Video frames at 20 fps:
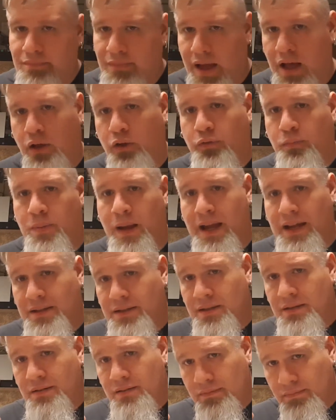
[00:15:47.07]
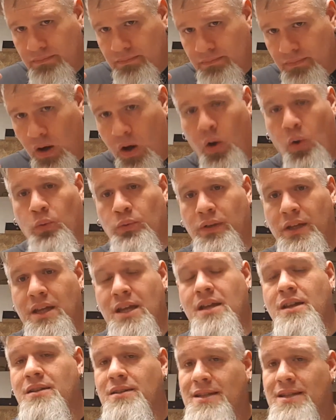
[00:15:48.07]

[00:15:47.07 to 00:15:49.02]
Elfbait only